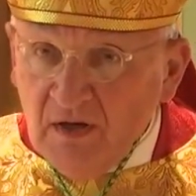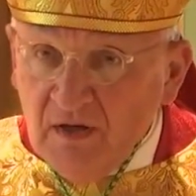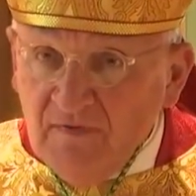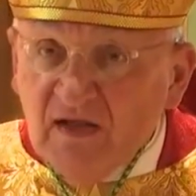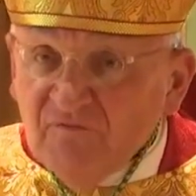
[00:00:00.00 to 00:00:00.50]

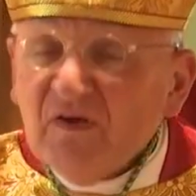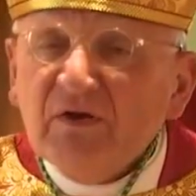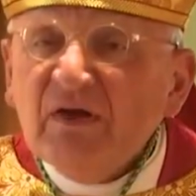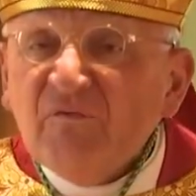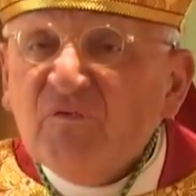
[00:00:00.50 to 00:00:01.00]
that
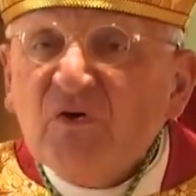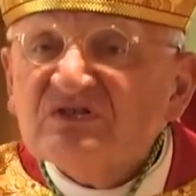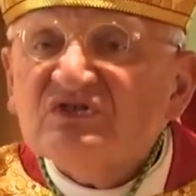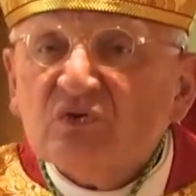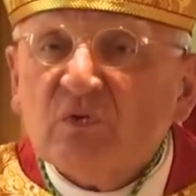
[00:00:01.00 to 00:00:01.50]
very
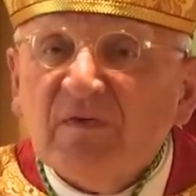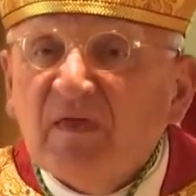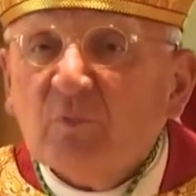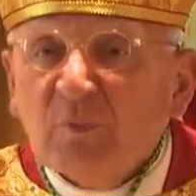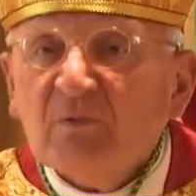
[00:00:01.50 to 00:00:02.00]
first story
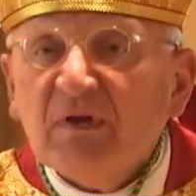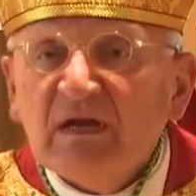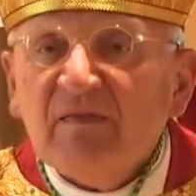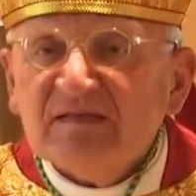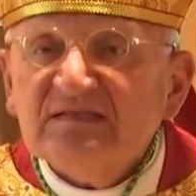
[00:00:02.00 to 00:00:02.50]
that we read
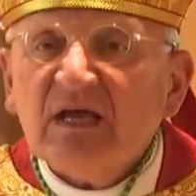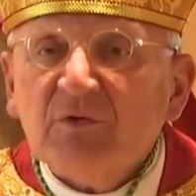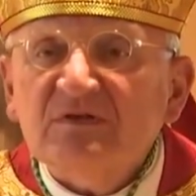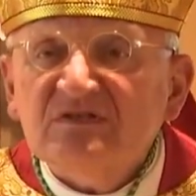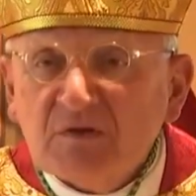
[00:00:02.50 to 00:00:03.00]
in the
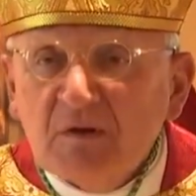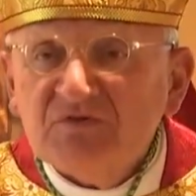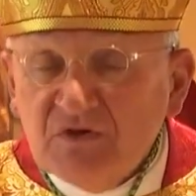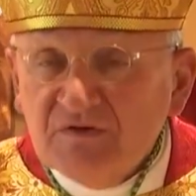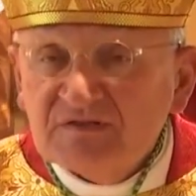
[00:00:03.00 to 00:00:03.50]
sacred
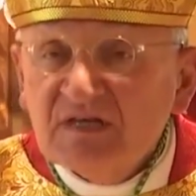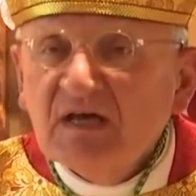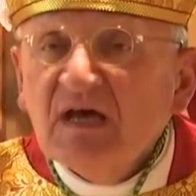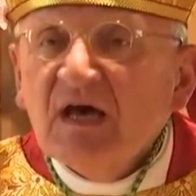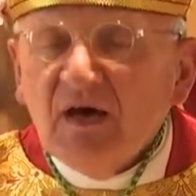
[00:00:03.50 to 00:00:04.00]
scriptures
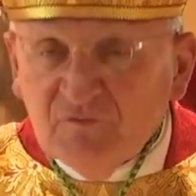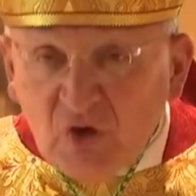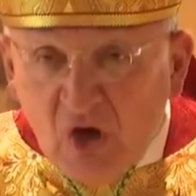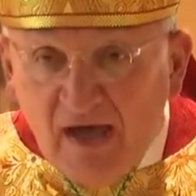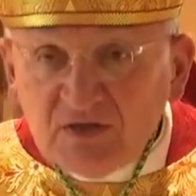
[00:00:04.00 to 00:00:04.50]
of
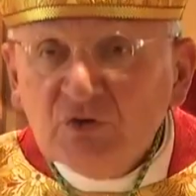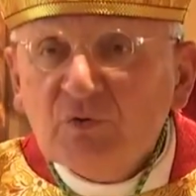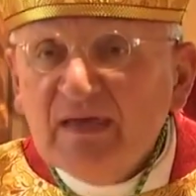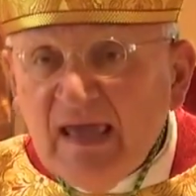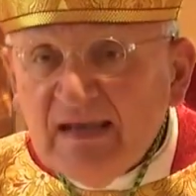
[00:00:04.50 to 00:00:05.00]
God
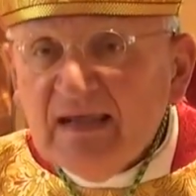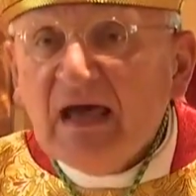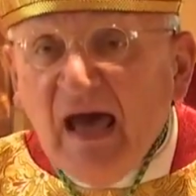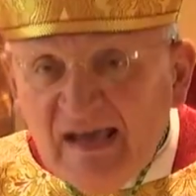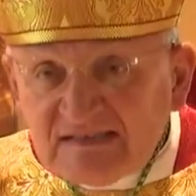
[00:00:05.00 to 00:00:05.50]
creating
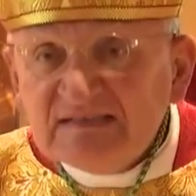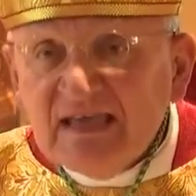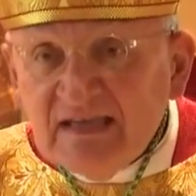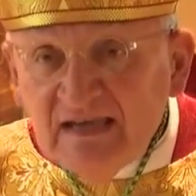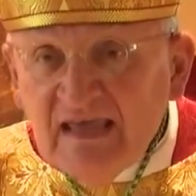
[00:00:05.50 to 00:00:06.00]
us
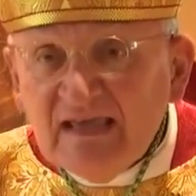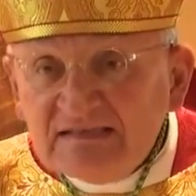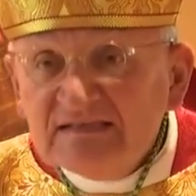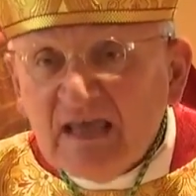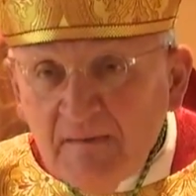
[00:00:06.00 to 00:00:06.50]
in
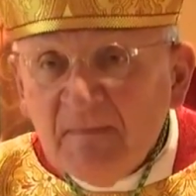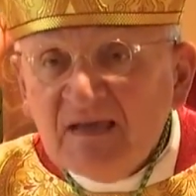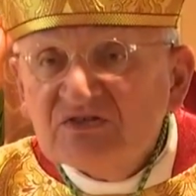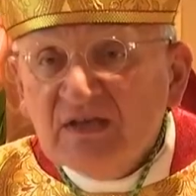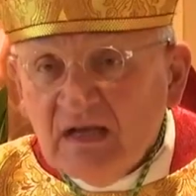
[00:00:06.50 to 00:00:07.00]
his
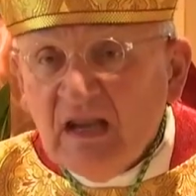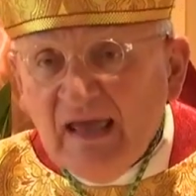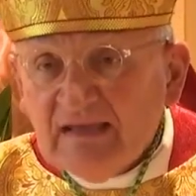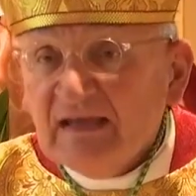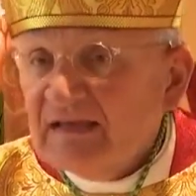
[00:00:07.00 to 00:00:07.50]
image and
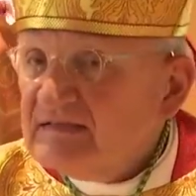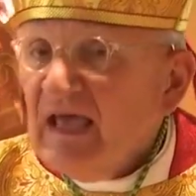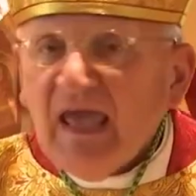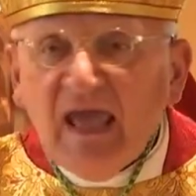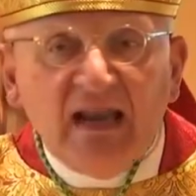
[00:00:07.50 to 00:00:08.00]
likeness,
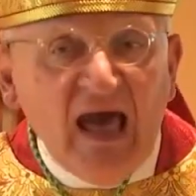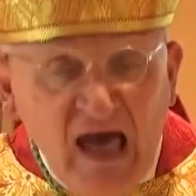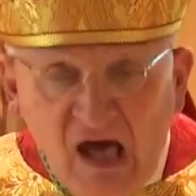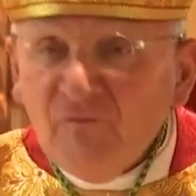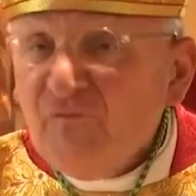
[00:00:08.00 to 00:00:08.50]
and
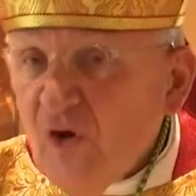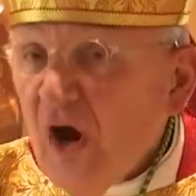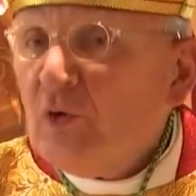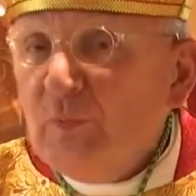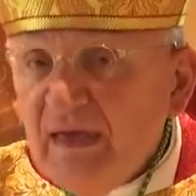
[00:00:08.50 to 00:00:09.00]
how
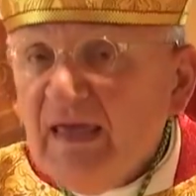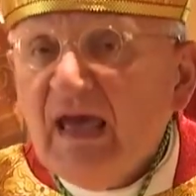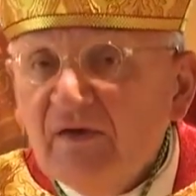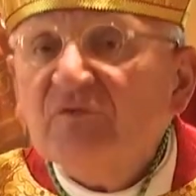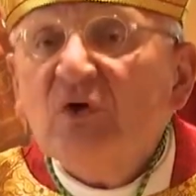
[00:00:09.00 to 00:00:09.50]
far we
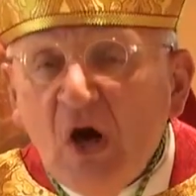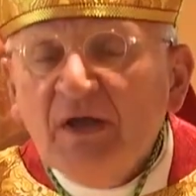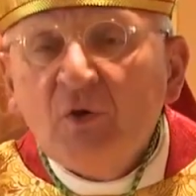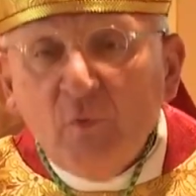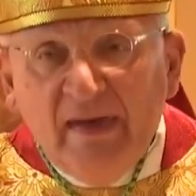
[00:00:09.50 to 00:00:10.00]
have
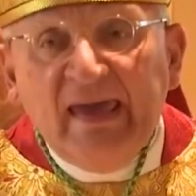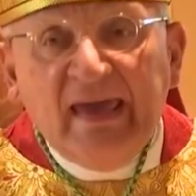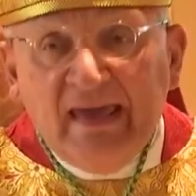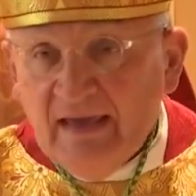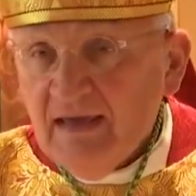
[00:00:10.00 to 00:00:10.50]
gone
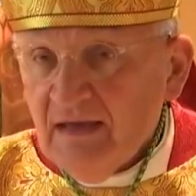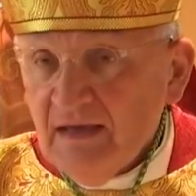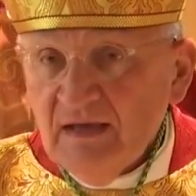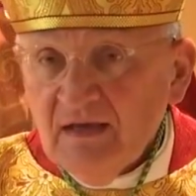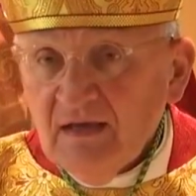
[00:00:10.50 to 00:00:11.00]
away
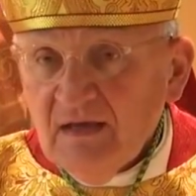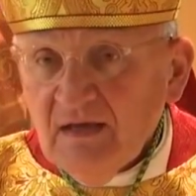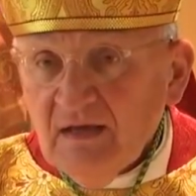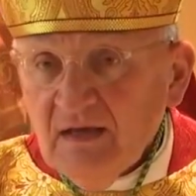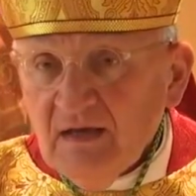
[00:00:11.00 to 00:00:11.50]

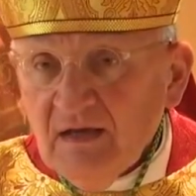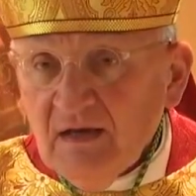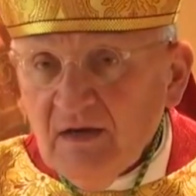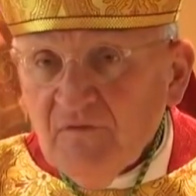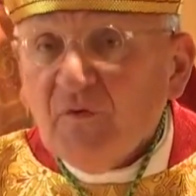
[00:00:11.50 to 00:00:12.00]

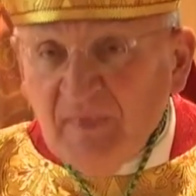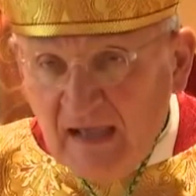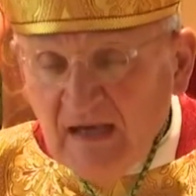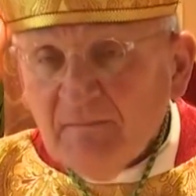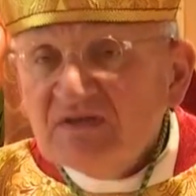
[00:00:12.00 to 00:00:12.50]
from
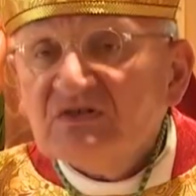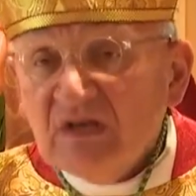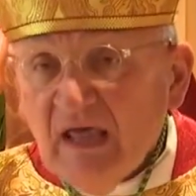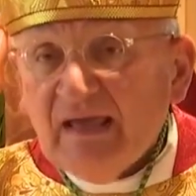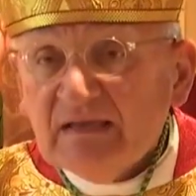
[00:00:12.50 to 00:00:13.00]
that image and
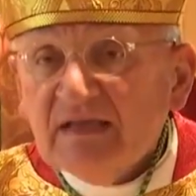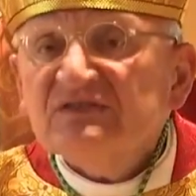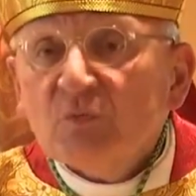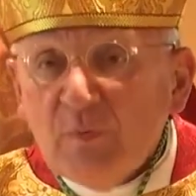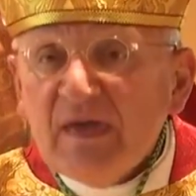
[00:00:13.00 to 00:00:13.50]

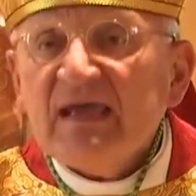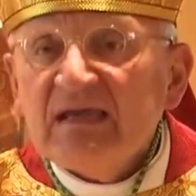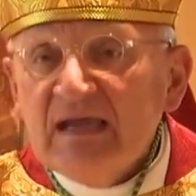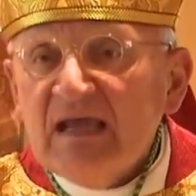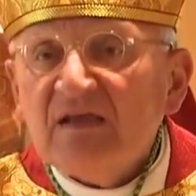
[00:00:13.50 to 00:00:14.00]
likeness. We
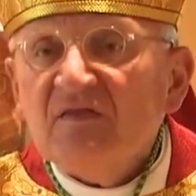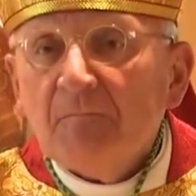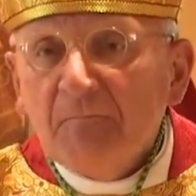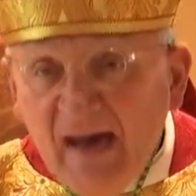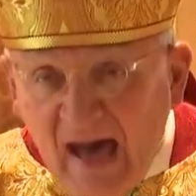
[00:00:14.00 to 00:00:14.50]
need the
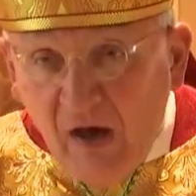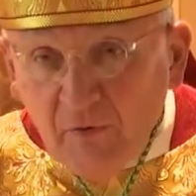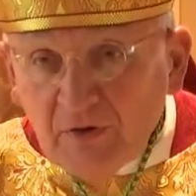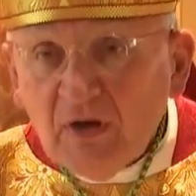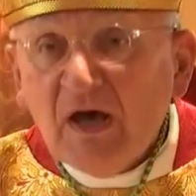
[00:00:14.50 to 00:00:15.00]

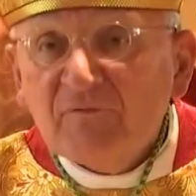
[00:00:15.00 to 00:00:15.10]
power of